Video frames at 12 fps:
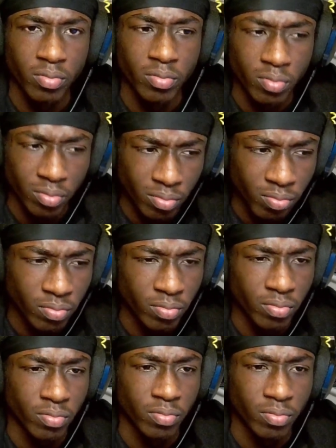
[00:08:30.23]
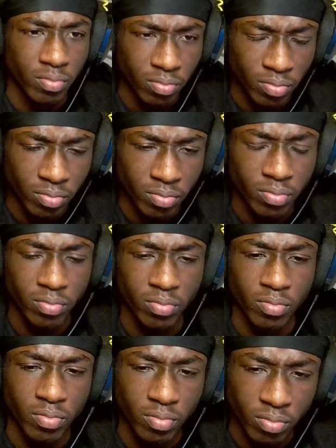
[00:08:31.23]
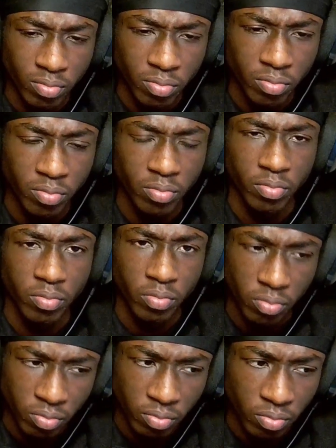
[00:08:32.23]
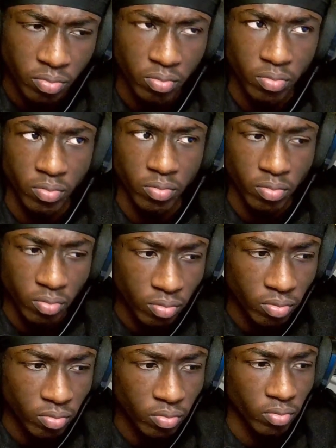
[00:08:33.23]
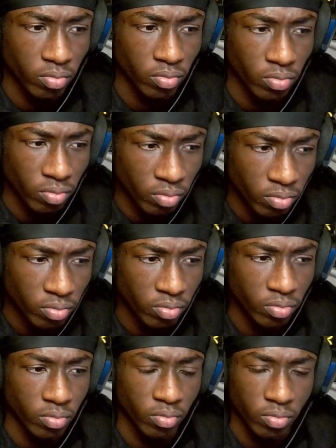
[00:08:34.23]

Stop it, man. You know what I mean? Do something else. Stop trying to do what everybody else doing, yo.